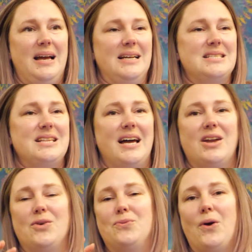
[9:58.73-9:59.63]
It's
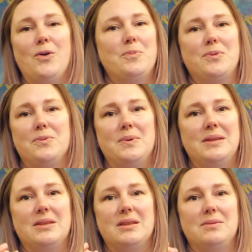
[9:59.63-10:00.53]
like a rope
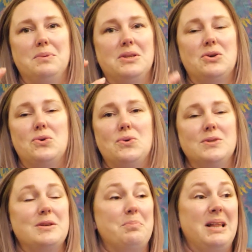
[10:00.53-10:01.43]
with
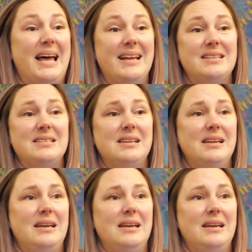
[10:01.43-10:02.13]
cords, a plait.